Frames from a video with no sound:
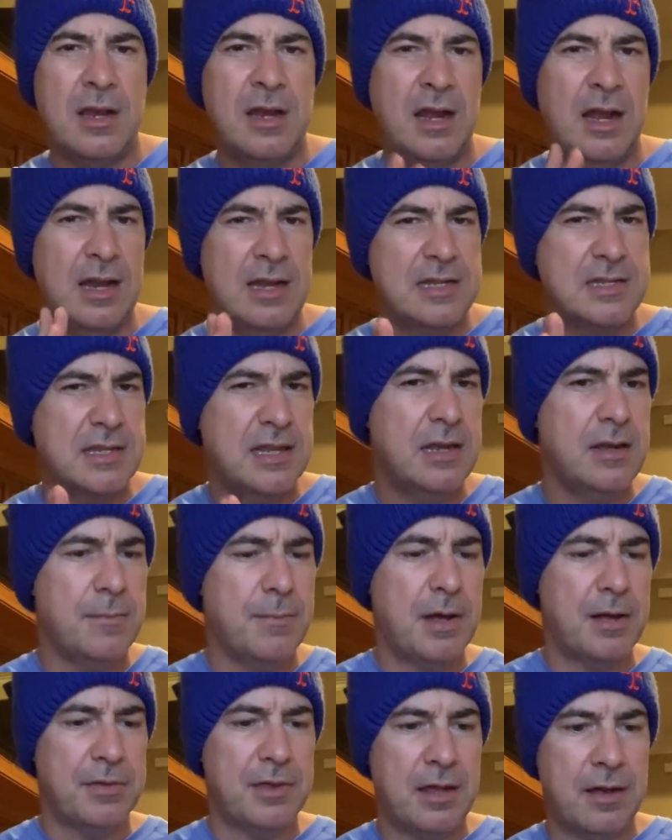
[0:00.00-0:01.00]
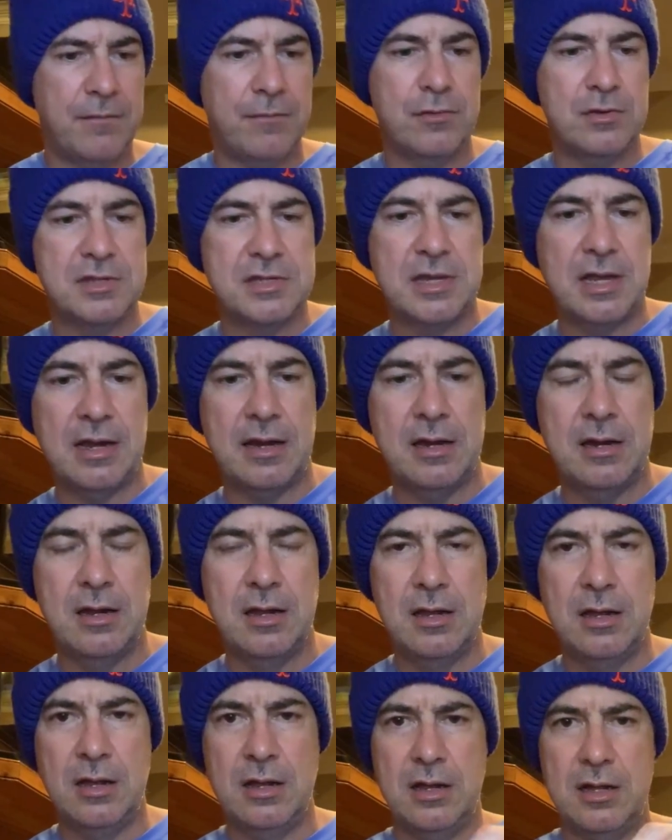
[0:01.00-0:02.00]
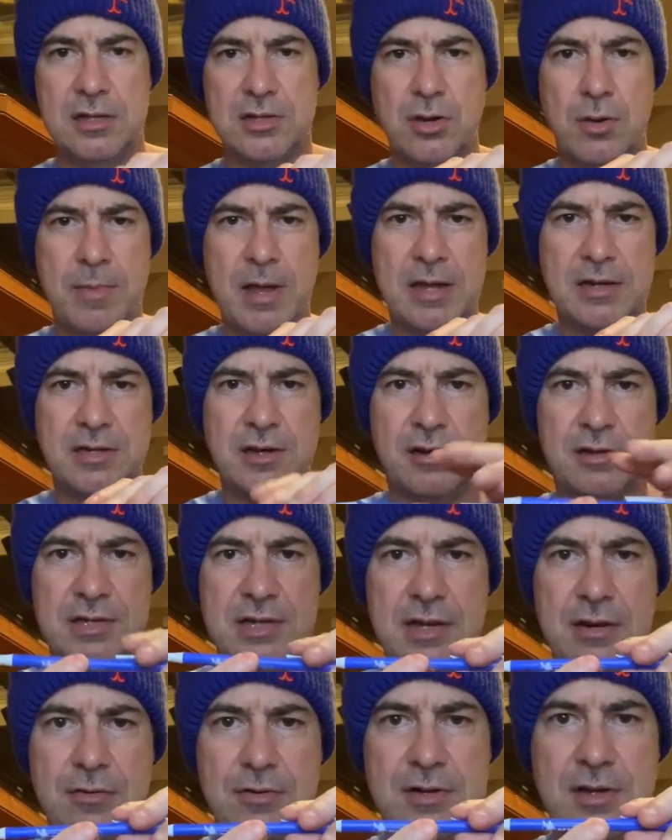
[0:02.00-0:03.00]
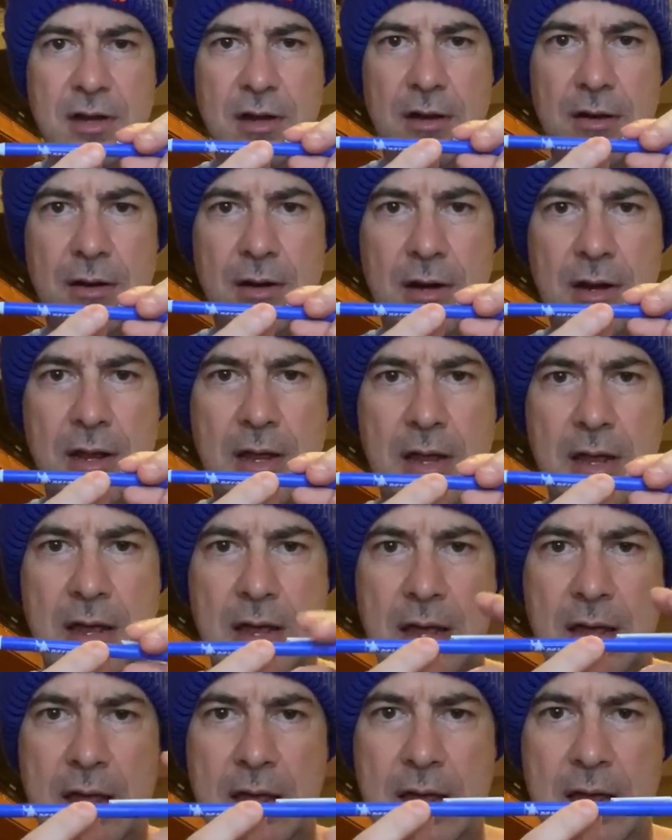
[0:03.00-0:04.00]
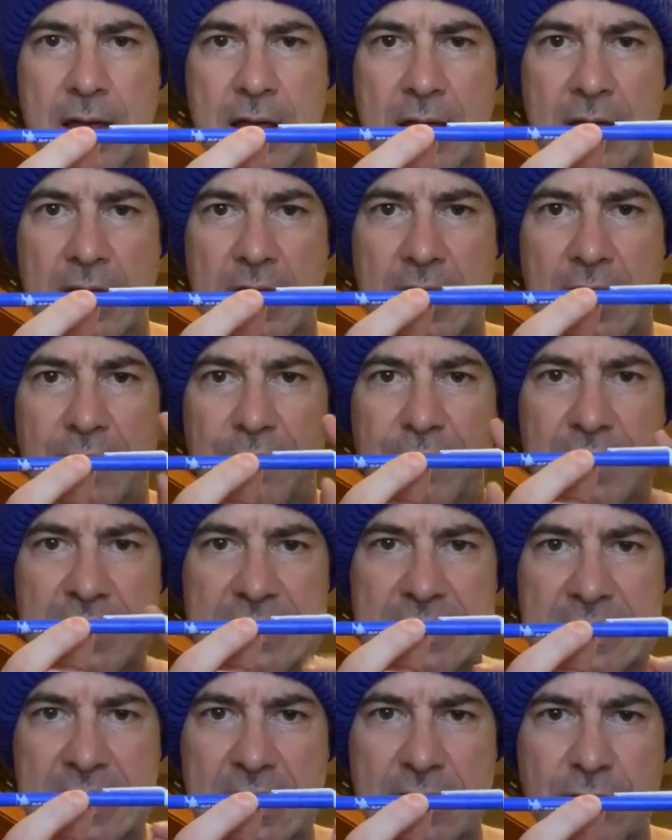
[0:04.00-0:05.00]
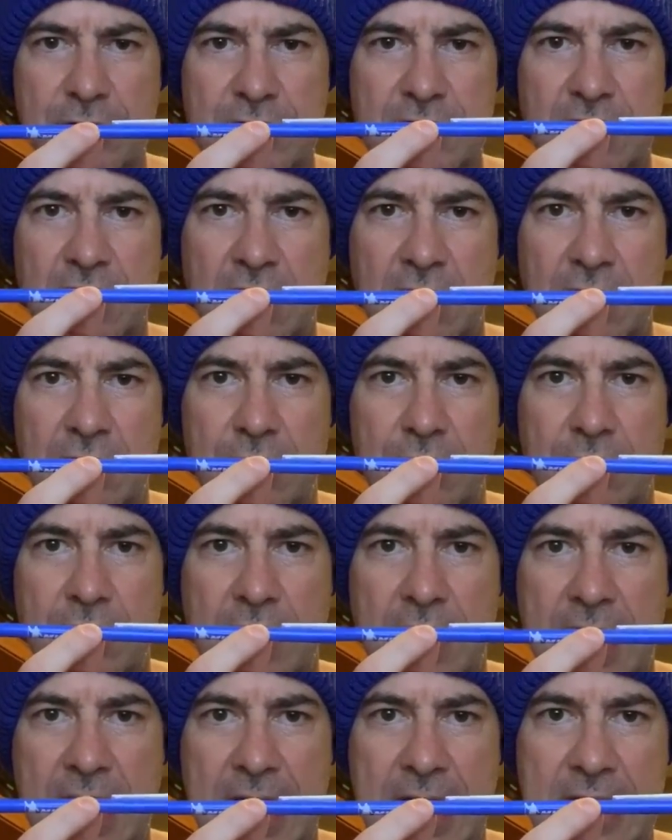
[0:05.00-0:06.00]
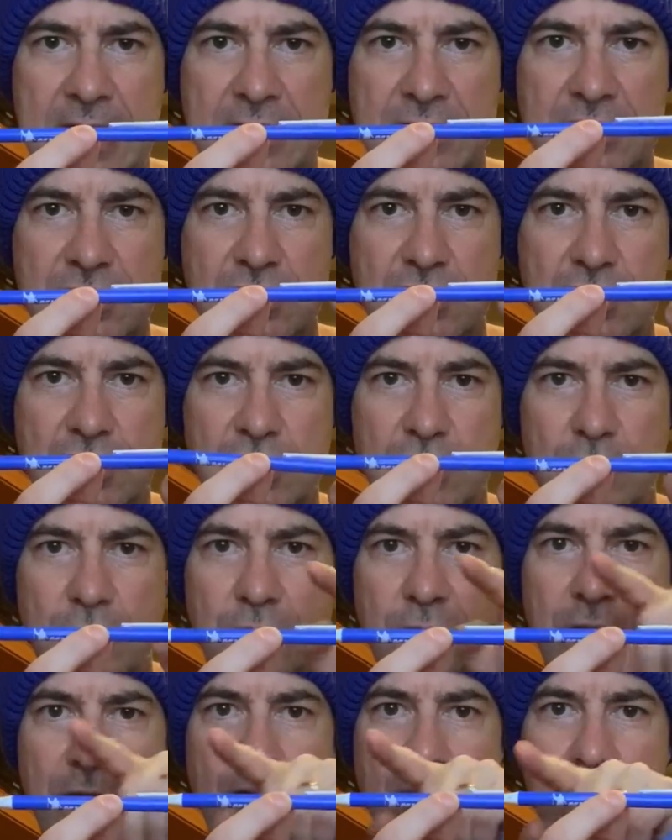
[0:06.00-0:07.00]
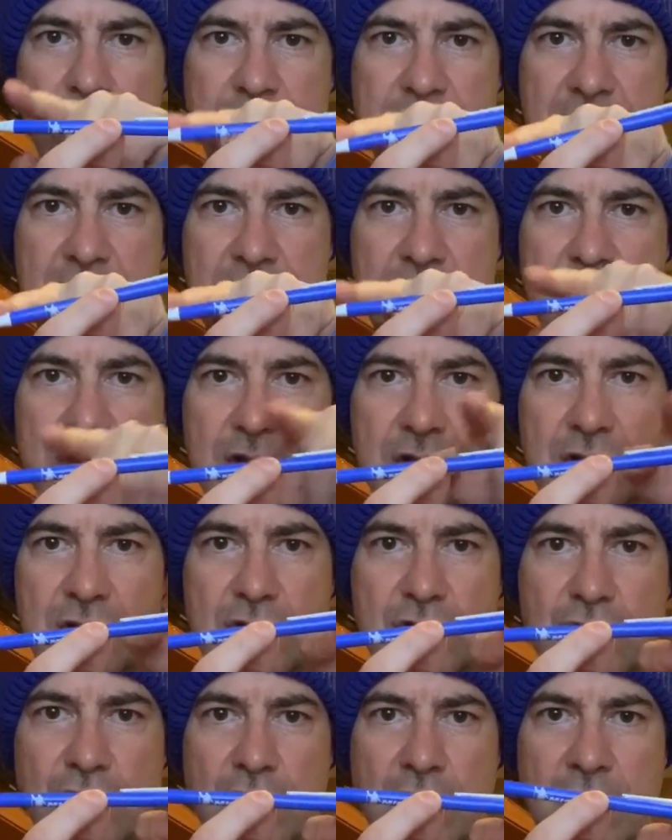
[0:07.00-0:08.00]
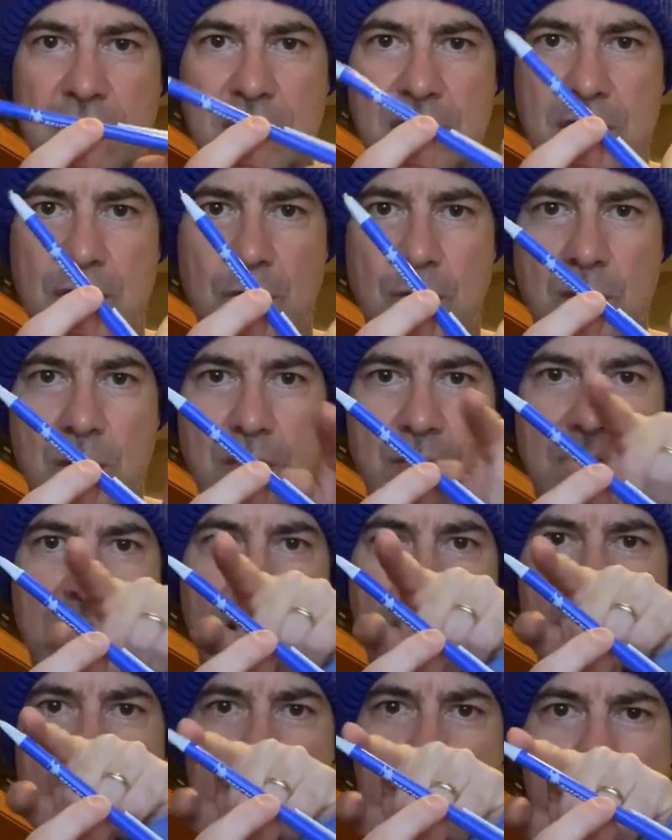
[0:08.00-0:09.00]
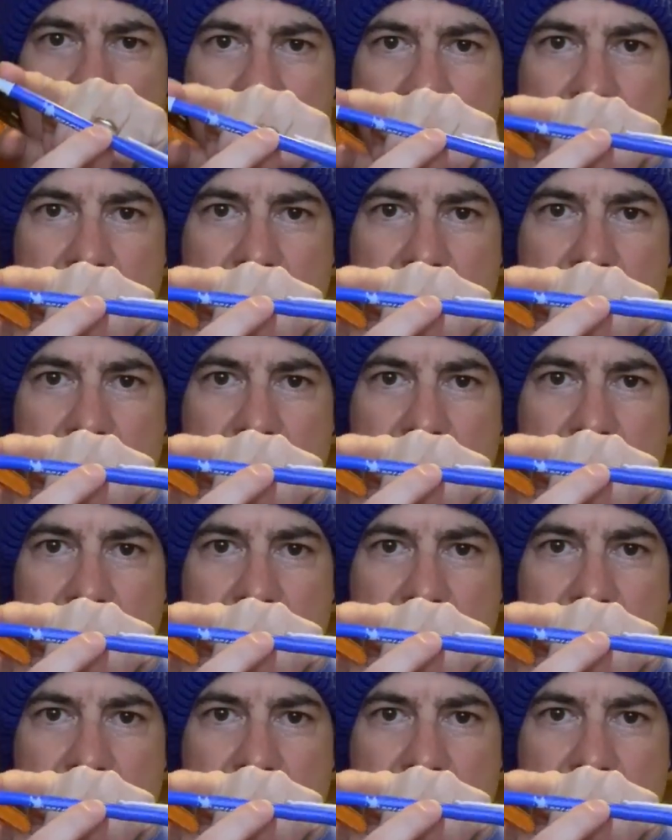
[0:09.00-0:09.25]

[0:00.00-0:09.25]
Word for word: Now let's think about that for a second. Let's go back to our teeter-totter. If a teeter-totter has two forces trying to rotate it